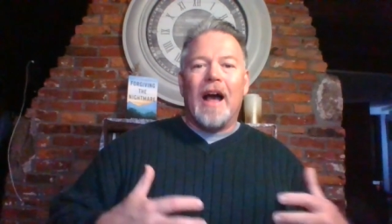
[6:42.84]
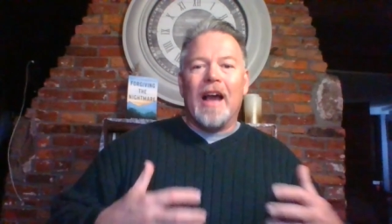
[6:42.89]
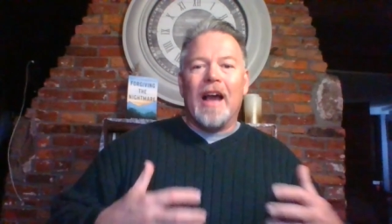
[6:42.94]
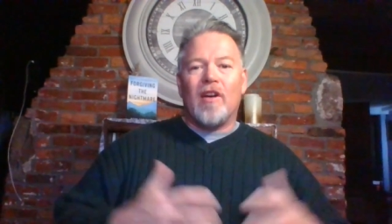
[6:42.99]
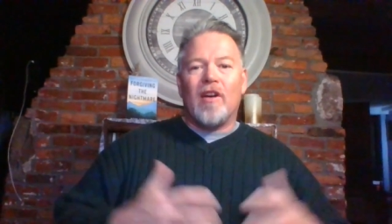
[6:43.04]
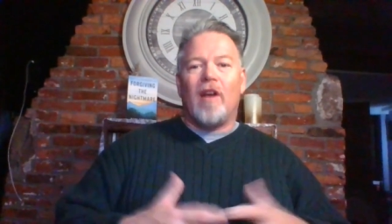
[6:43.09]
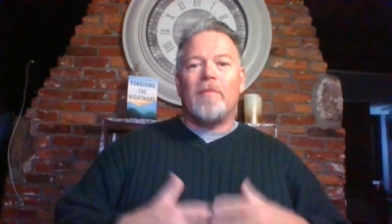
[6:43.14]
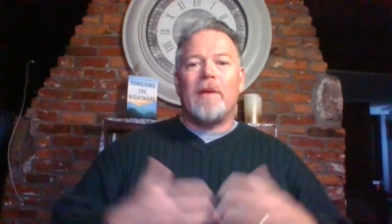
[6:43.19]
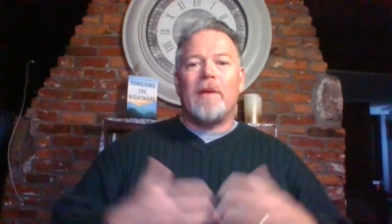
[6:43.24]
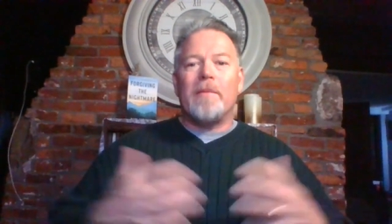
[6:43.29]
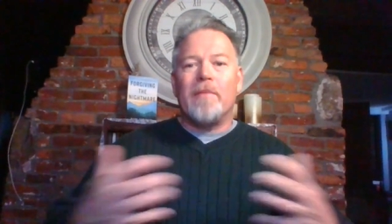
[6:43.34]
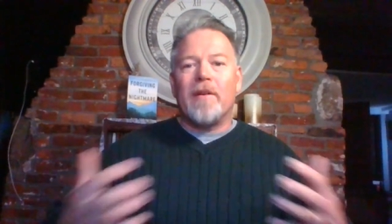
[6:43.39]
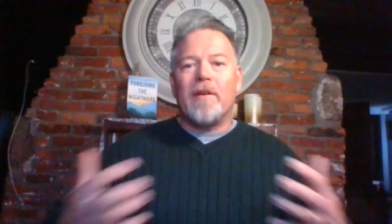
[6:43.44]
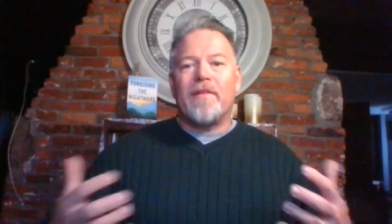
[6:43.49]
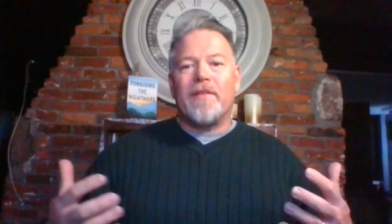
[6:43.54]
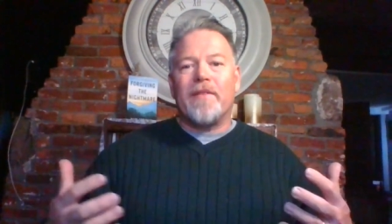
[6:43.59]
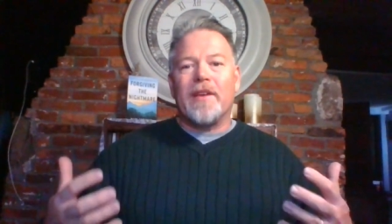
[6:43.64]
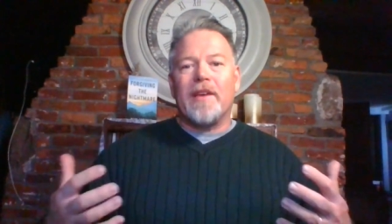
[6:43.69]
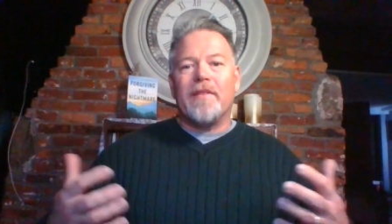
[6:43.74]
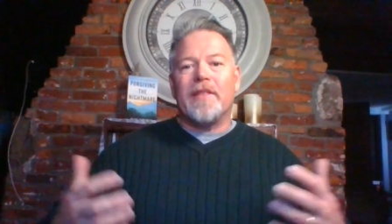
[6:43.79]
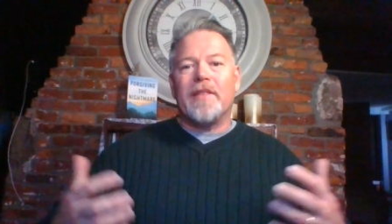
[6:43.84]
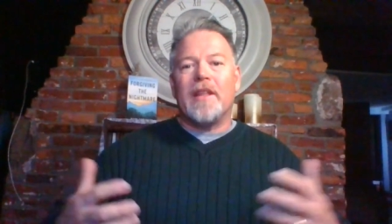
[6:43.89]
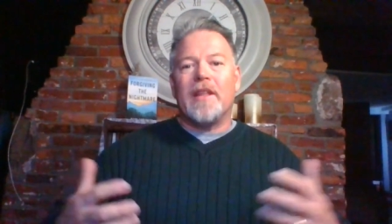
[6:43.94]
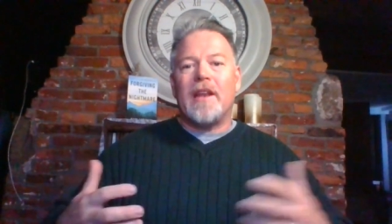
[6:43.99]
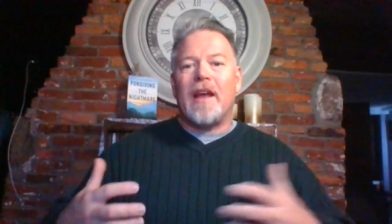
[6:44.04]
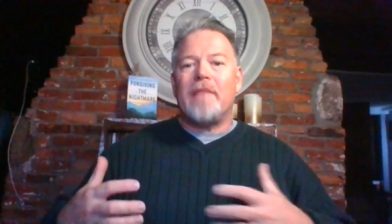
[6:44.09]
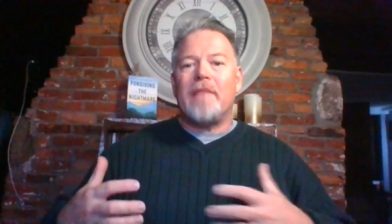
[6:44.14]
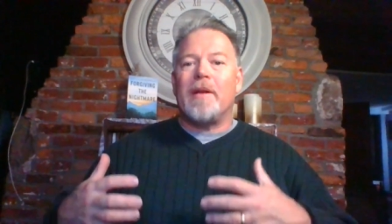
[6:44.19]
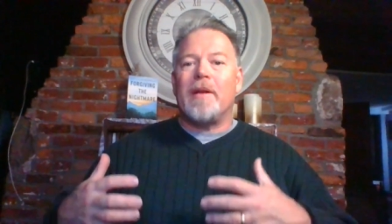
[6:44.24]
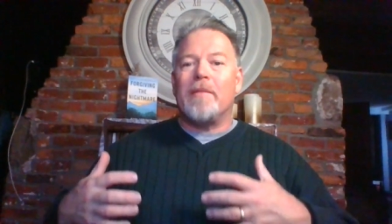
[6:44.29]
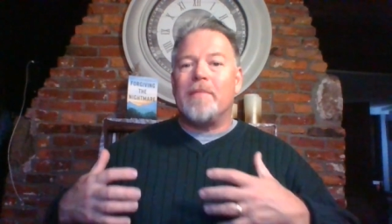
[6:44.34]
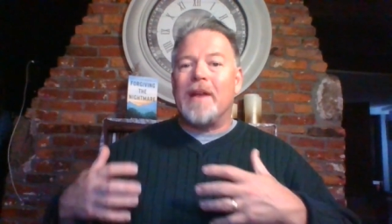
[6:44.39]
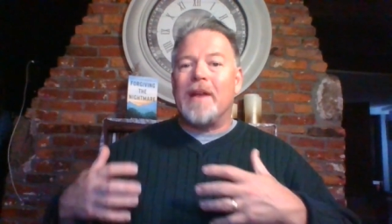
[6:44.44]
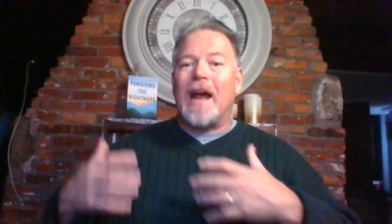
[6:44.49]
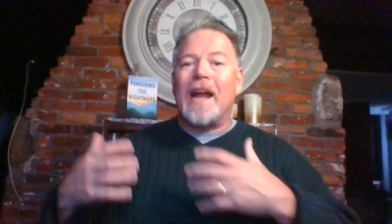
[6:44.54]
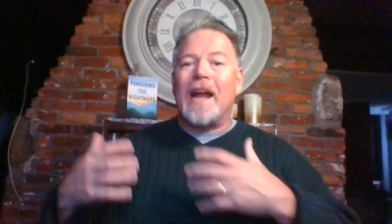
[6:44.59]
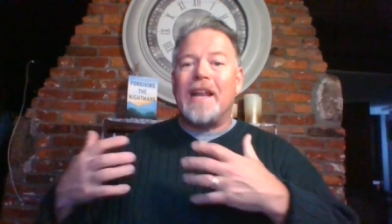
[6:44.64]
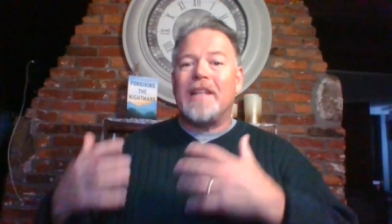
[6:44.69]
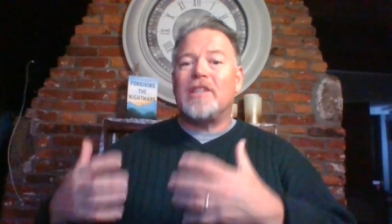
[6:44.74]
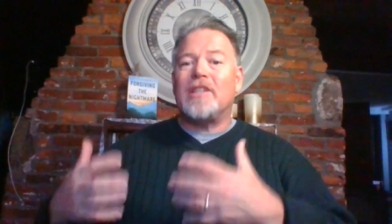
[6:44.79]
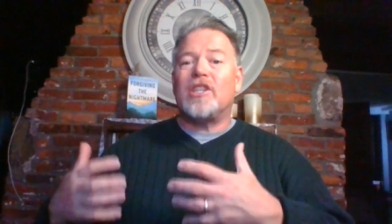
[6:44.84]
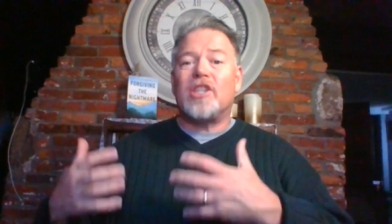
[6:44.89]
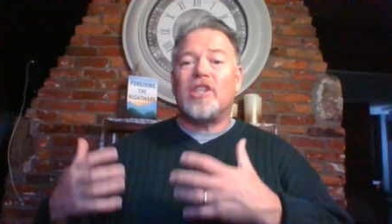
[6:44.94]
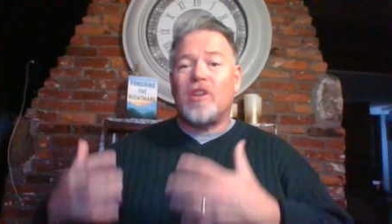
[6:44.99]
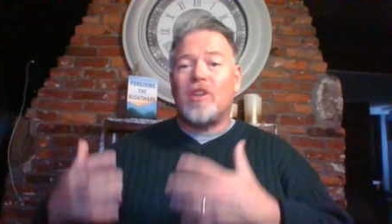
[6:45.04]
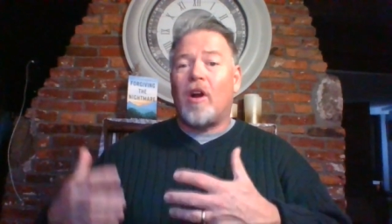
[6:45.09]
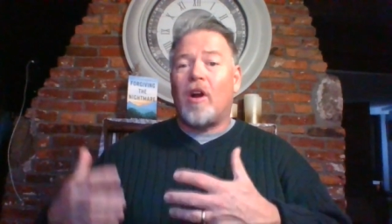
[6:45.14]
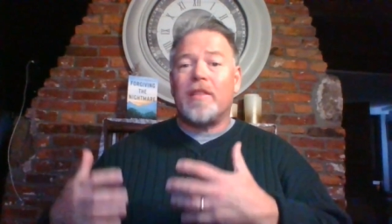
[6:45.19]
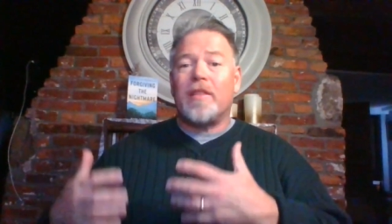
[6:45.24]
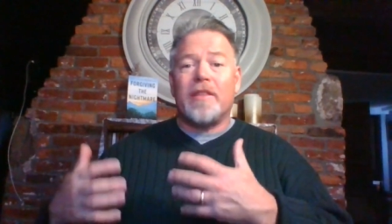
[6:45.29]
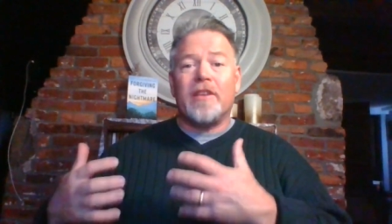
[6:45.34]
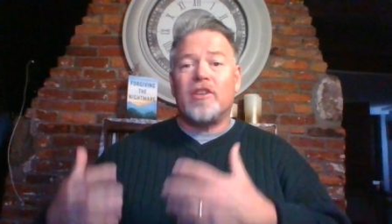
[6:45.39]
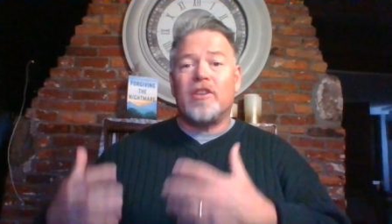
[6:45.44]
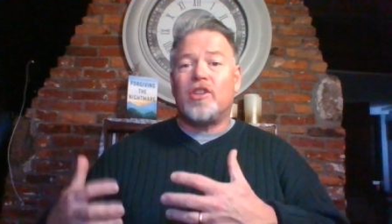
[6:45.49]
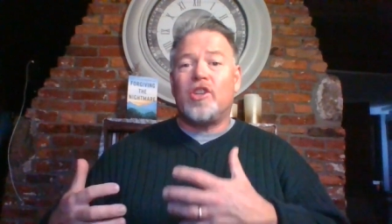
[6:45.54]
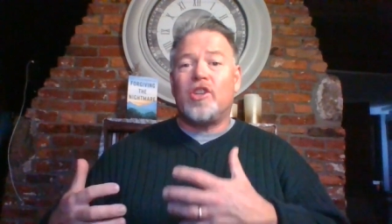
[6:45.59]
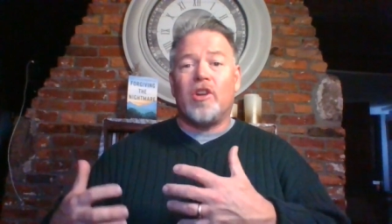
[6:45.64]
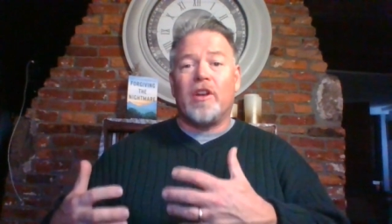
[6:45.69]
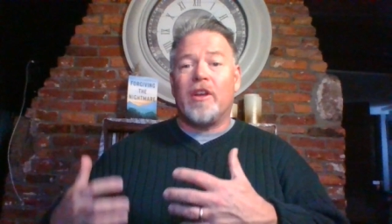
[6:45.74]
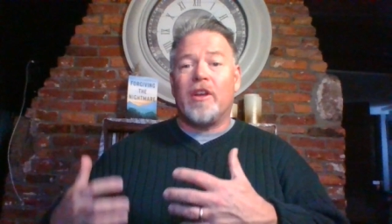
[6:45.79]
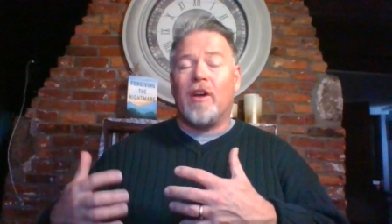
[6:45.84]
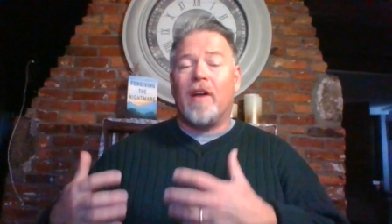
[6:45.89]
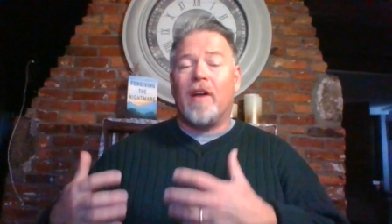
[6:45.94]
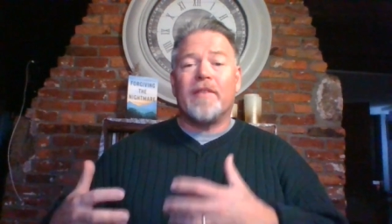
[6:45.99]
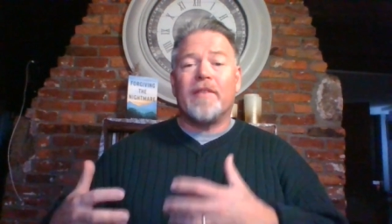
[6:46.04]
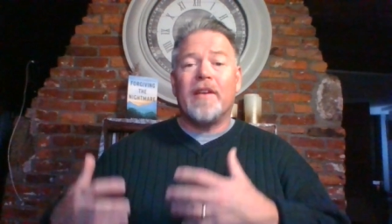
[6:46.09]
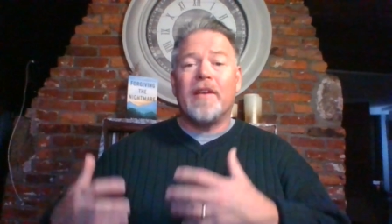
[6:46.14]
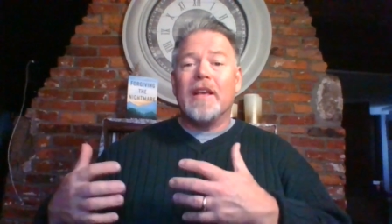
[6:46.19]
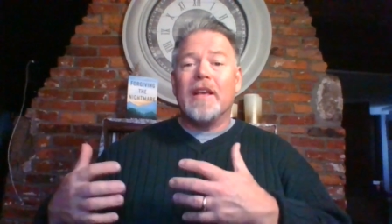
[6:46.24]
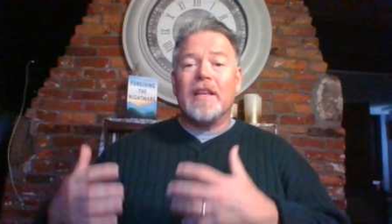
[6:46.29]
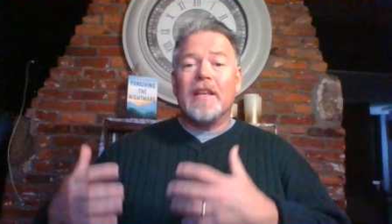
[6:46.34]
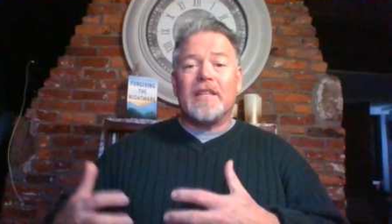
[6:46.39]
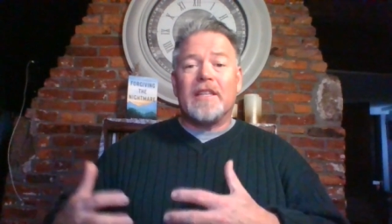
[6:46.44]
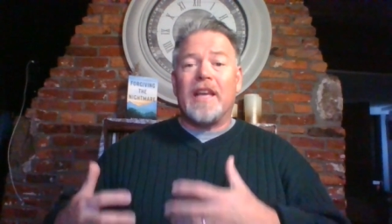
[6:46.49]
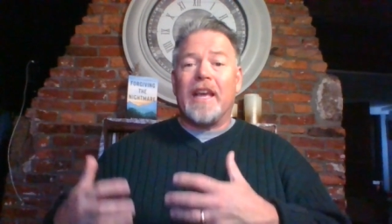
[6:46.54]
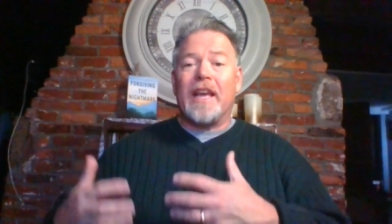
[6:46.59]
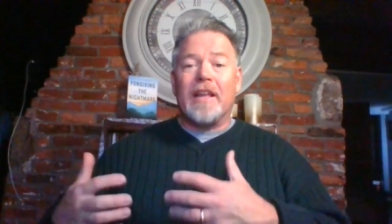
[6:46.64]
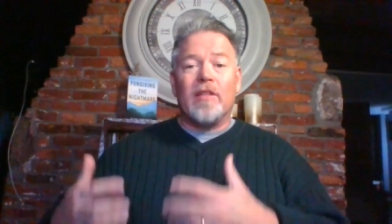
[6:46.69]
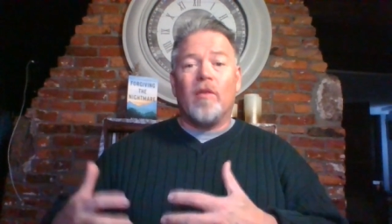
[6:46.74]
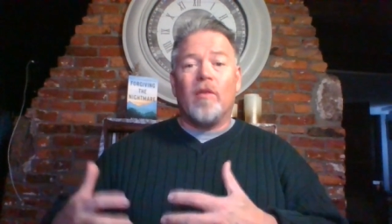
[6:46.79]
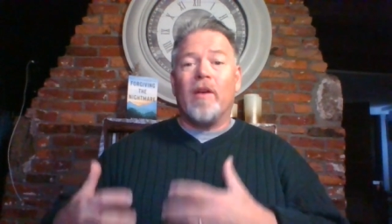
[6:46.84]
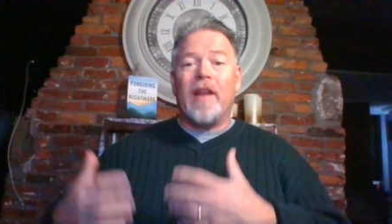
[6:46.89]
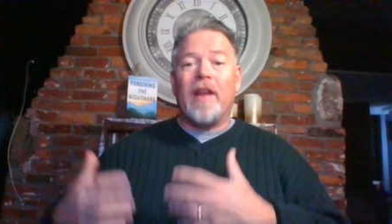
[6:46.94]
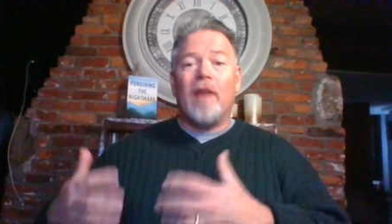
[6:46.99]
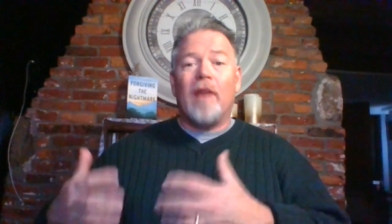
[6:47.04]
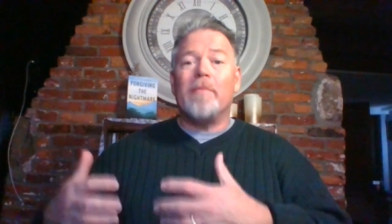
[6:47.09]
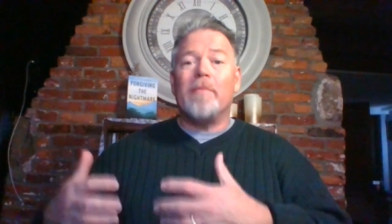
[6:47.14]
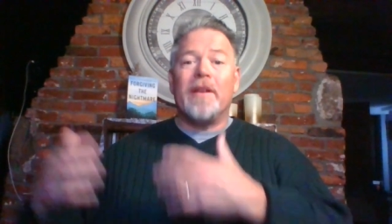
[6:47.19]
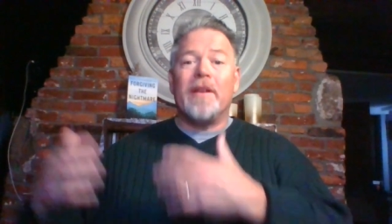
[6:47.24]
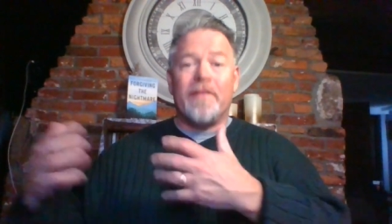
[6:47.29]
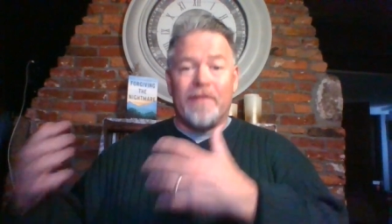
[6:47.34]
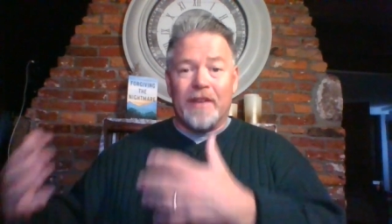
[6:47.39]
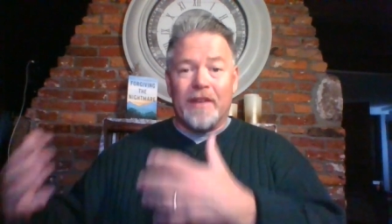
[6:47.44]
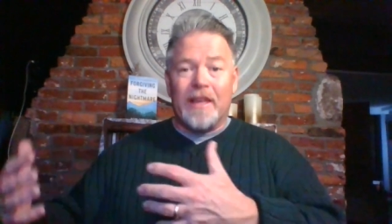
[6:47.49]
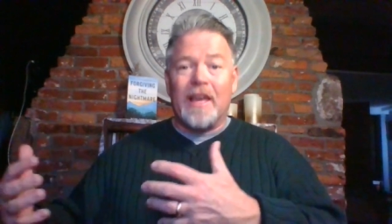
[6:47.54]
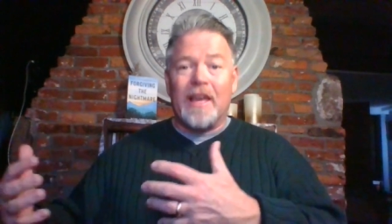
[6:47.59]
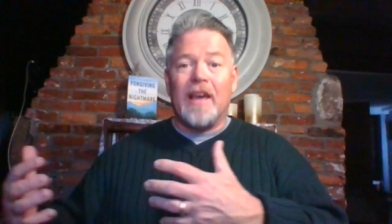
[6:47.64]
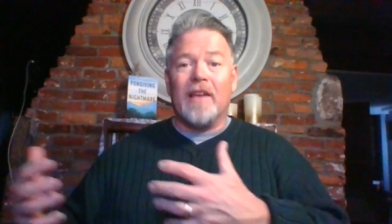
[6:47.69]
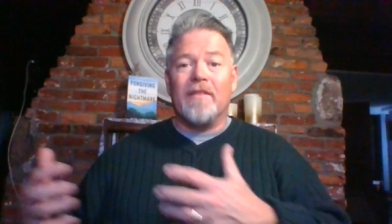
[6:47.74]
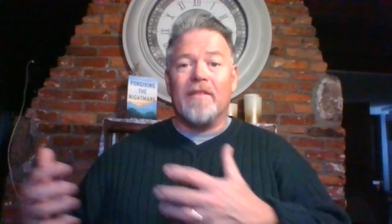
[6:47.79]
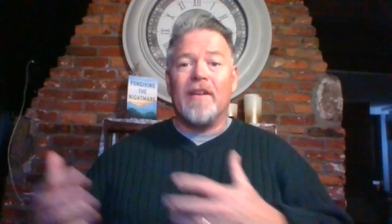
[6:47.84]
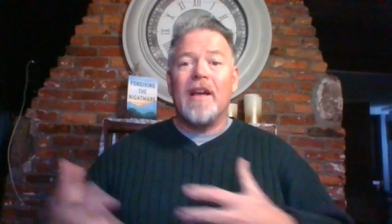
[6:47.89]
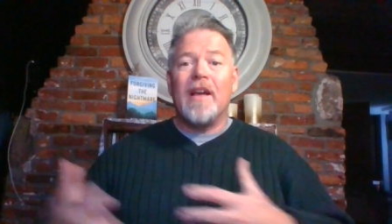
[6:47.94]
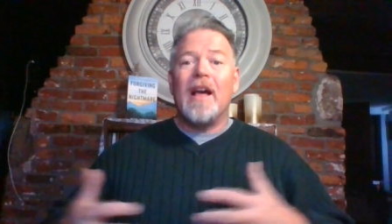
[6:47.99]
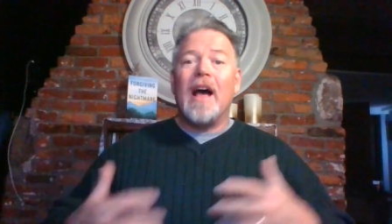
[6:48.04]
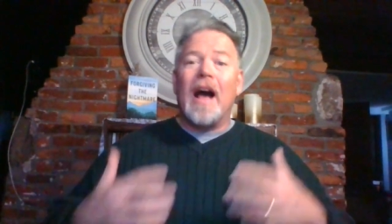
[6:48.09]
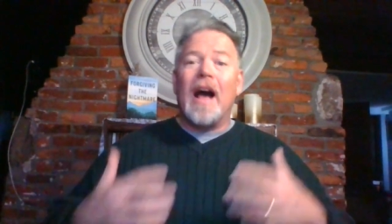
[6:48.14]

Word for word: I call my book Forgiving the Nightmare, but I didn't start this journey off saying, Lord, help me to forgive.